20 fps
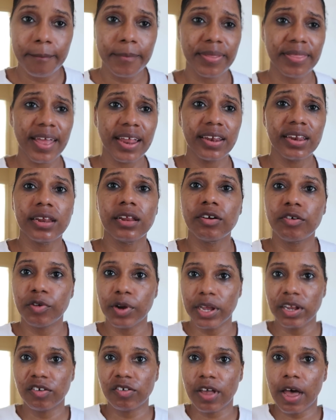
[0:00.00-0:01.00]
But that did a
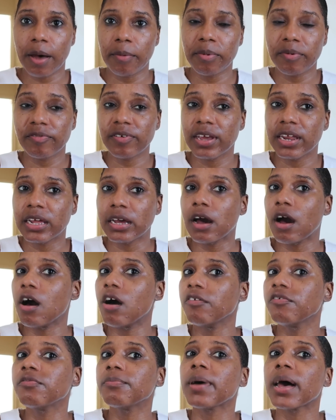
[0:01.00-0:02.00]
great job of getting
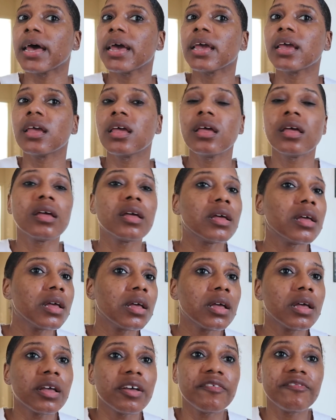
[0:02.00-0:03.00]
off my
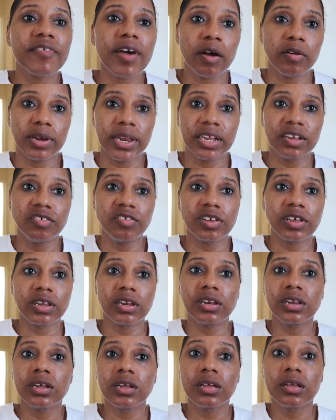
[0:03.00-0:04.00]
foundation.